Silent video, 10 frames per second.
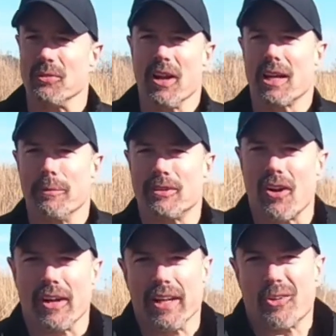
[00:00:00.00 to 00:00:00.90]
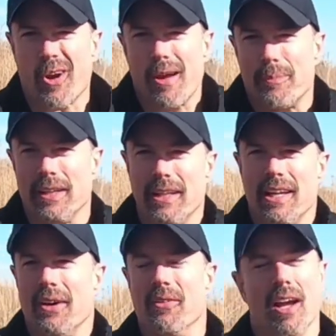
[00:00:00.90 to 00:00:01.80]
We're not gonna be targeting crappie.
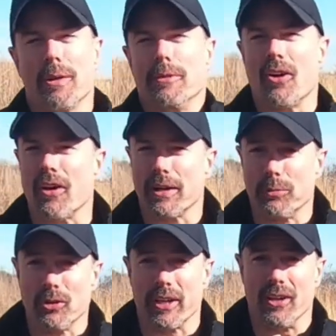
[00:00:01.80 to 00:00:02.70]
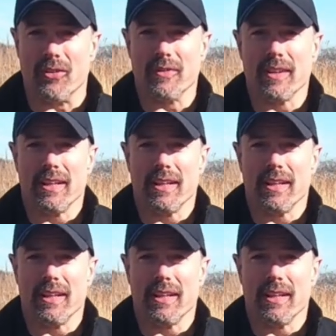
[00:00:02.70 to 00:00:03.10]
We're not gonna be targeting bluegill.